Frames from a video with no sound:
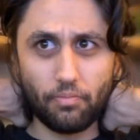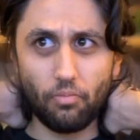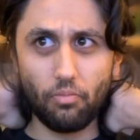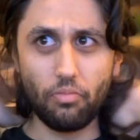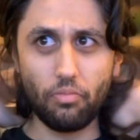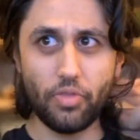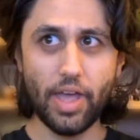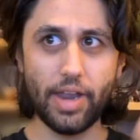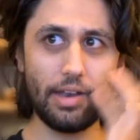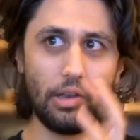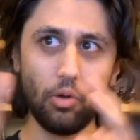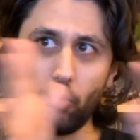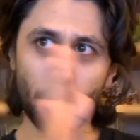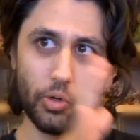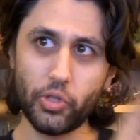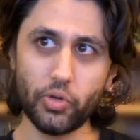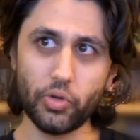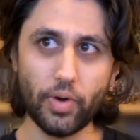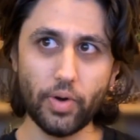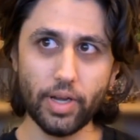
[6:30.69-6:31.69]
then Lord
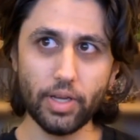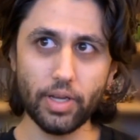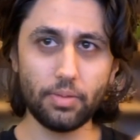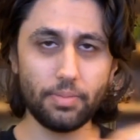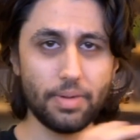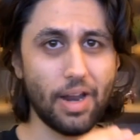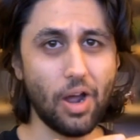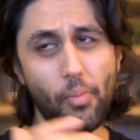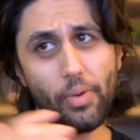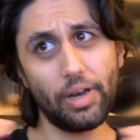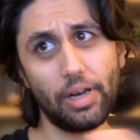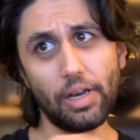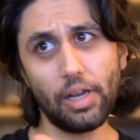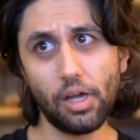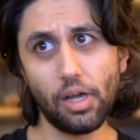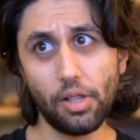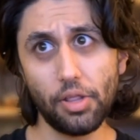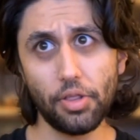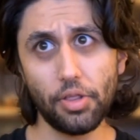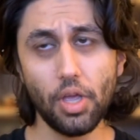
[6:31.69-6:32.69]
of the Rings, now Middle
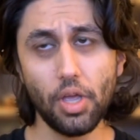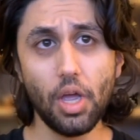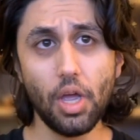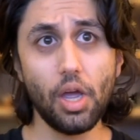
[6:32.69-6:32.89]
Earth.